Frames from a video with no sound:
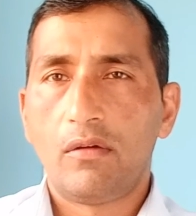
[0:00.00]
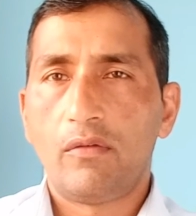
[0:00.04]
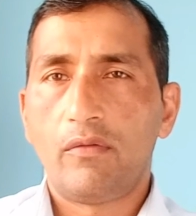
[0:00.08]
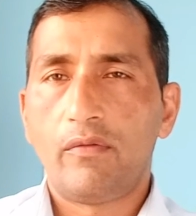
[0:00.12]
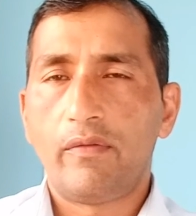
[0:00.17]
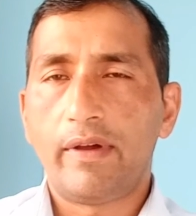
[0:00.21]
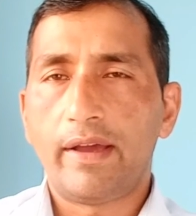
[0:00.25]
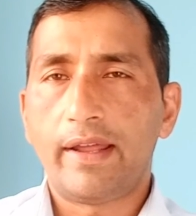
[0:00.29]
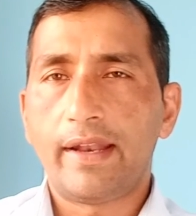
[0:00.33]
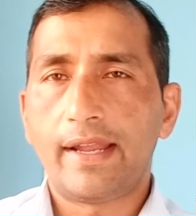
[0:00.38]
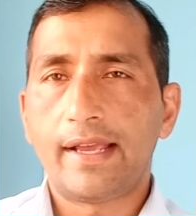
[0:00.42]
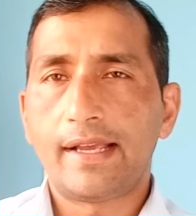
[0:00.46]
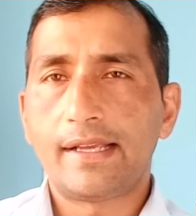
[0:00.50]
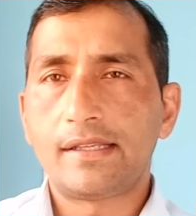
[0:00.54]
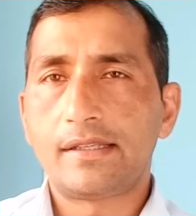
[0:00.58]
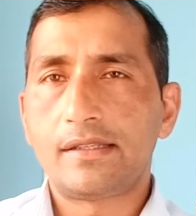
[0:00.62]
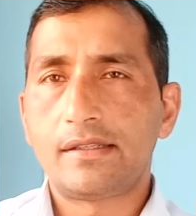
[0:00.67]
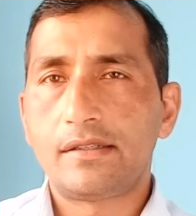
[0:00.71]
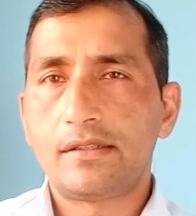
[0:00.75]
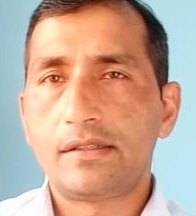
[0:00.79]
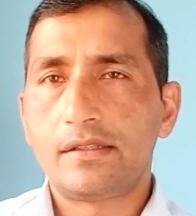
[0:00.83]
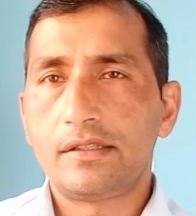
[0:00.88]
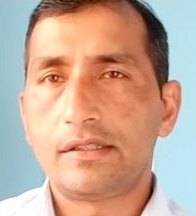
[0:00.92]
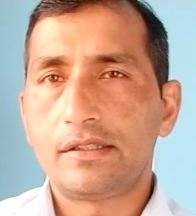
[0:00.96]

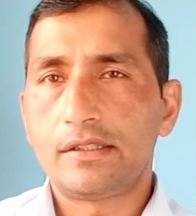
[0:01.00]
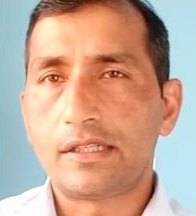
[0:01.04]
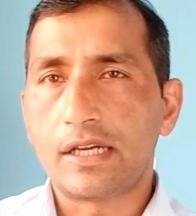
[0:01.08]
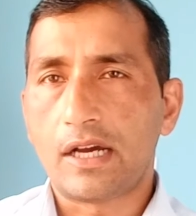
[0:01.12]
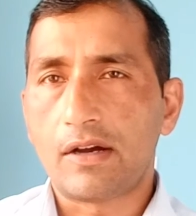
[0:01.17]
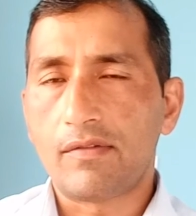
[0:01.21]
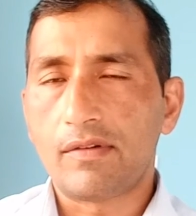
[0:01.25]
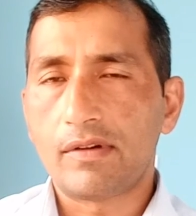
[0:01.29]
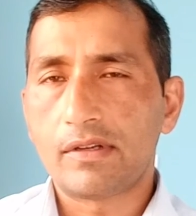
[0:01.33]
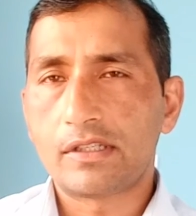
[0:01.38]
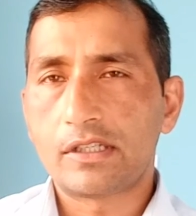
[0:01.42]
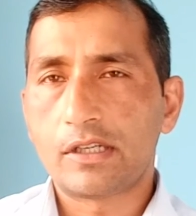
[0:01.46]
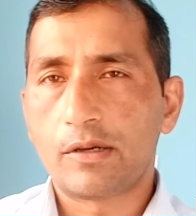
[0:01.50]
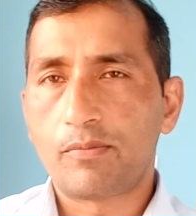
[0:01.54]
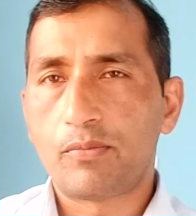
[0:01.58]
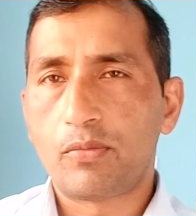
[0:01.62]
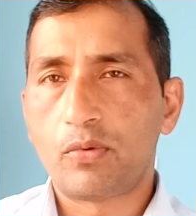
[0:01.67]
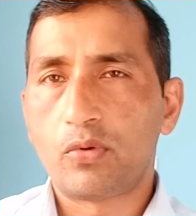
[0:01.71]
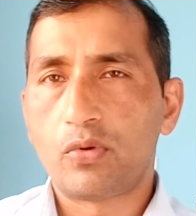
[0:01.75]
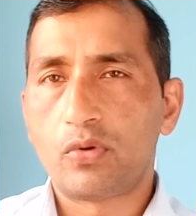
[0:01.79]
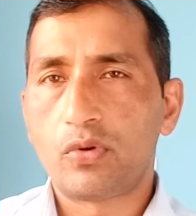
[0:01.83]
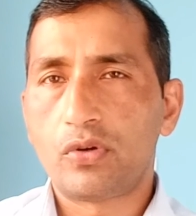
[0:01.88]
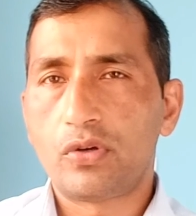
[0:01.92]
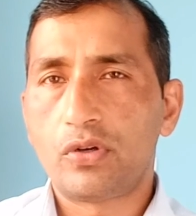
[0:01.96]
whereas Java
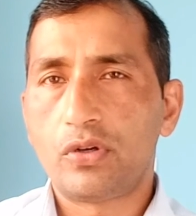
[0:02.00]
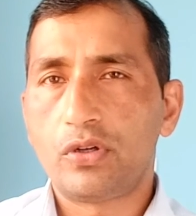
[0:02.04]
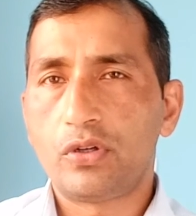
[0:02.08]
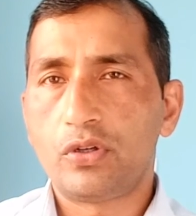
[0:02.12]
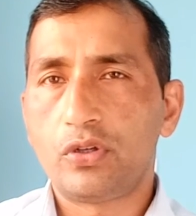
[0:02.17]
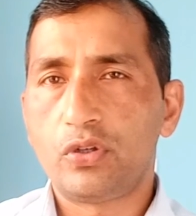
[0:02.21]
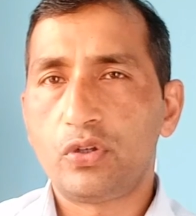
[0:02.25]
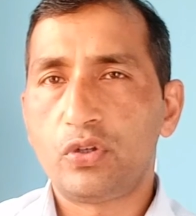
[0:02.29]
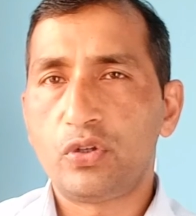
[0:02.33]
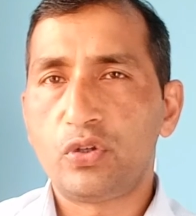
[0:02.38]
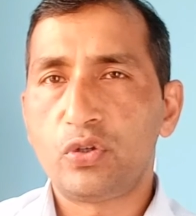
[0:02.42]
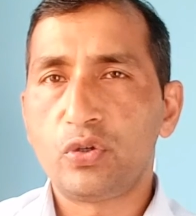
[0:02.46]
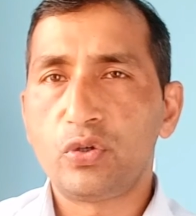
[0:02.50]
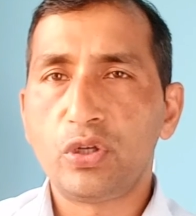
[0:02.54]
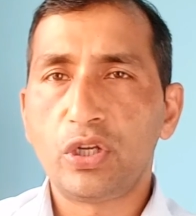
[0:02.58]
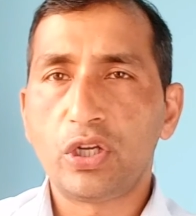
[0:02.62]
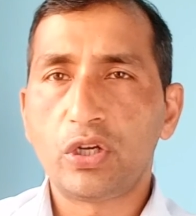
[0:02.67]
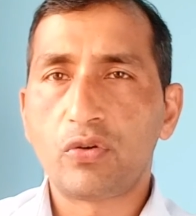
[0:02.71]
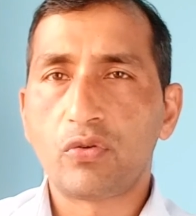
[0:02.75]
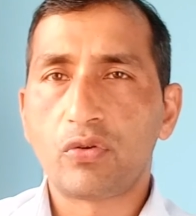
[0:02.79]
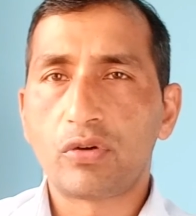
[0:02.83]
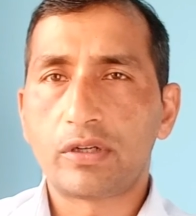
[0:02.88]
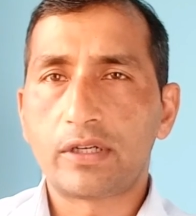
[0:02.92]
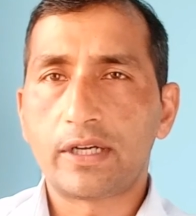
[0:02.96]
support
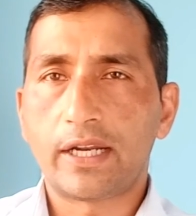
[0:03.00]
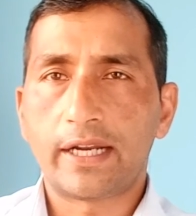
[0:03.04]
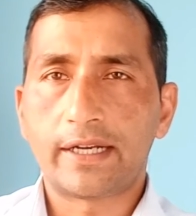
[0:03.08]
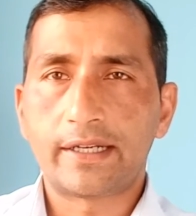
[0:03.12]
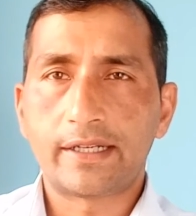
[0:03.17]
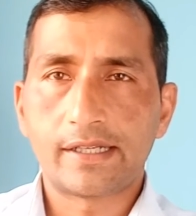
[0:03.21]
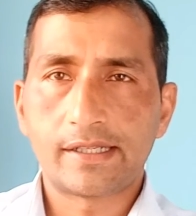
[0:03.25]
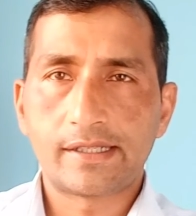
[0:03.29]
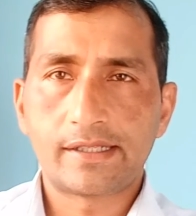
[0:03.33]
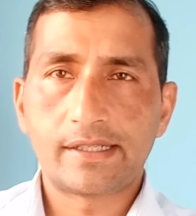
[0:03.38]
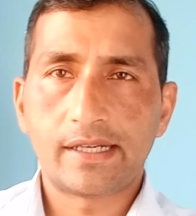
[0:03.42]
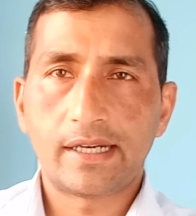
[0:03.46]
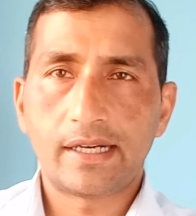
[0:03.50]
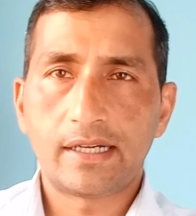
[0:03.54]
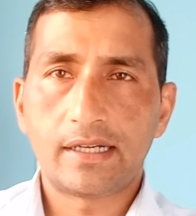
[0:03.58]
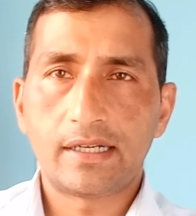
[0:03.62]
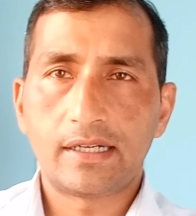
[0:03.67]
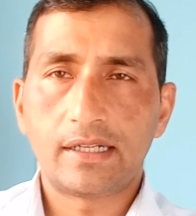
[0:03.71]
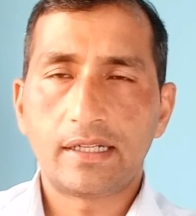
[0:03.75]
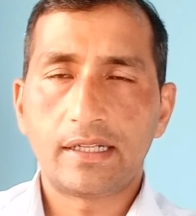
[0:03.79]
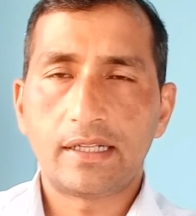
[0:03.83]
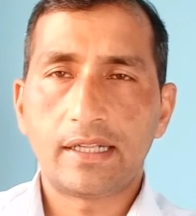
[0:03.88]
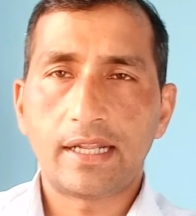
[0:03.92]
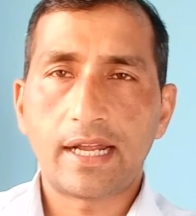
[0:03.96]
Unicode character set,
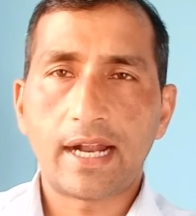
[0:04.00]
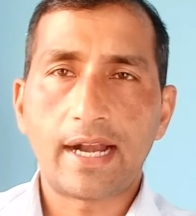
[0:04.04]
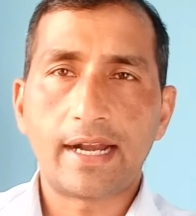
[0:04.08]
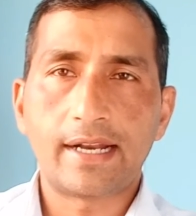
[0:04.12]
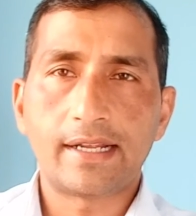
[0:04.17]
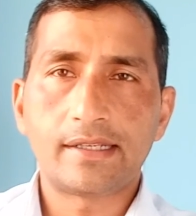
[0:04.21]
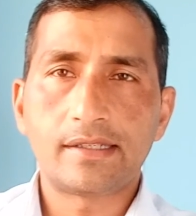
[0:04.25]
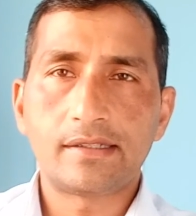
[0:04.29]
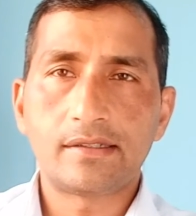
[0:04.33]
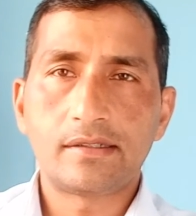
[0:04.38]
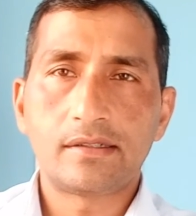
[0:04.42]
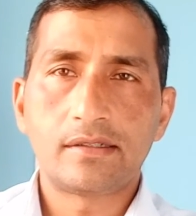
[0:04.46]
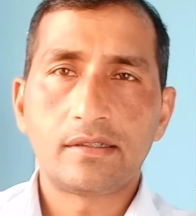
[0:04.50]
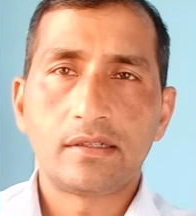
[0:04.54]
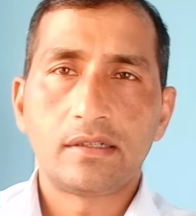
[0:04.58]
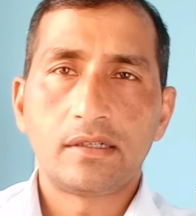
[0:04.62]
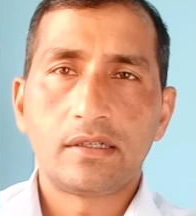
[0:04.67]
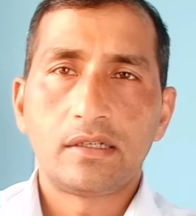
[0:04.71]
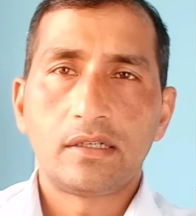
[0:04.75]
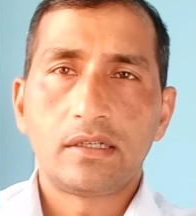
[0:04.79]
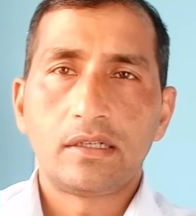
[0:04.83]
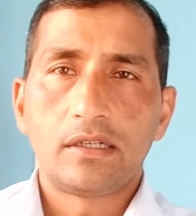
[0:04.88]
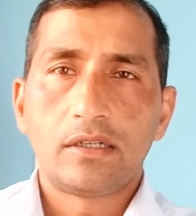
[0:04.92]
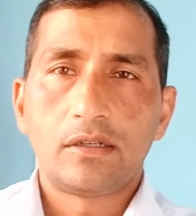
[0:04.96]
that is
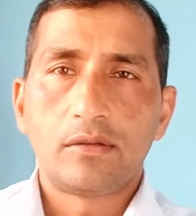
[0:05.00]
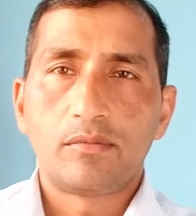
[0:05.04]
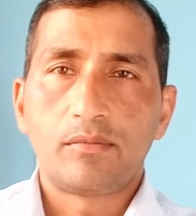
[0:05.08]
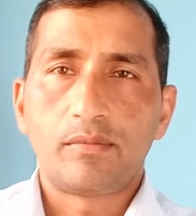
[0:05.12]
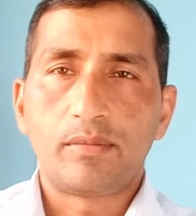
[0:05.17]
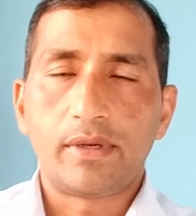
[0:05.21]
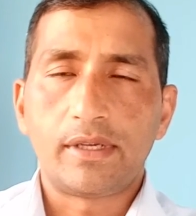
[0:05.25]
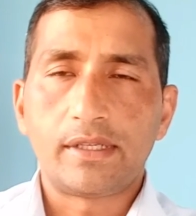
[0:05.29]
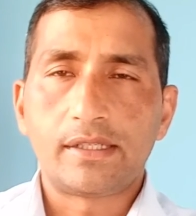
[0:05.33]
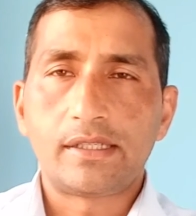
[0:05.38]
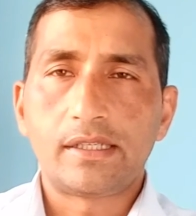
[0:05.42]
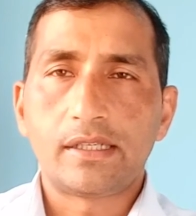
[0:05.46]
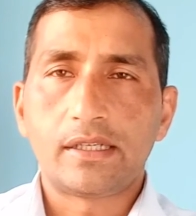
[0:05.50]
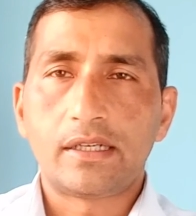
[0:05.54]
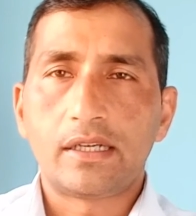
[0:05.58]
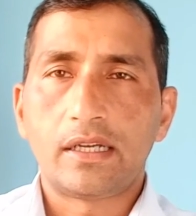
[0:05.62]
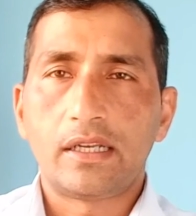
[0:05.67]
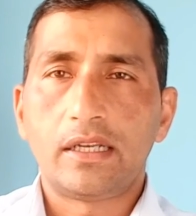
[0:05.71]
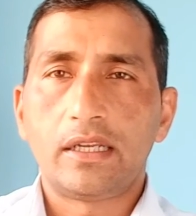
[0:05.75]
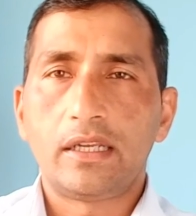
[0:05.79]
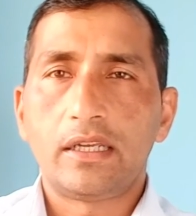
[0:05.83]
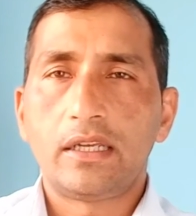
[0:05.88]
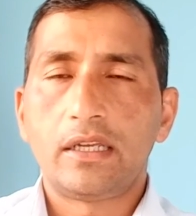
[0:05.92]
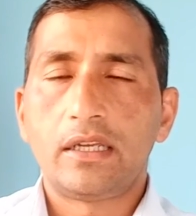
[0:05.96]

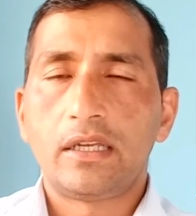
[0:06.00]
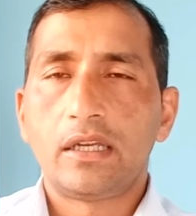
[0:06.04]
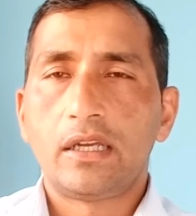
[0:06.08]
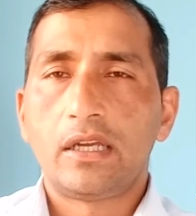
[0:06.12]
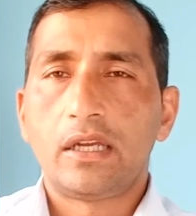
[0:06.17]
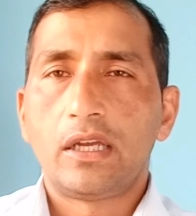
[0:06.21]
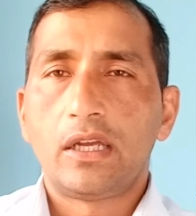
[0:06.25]
basically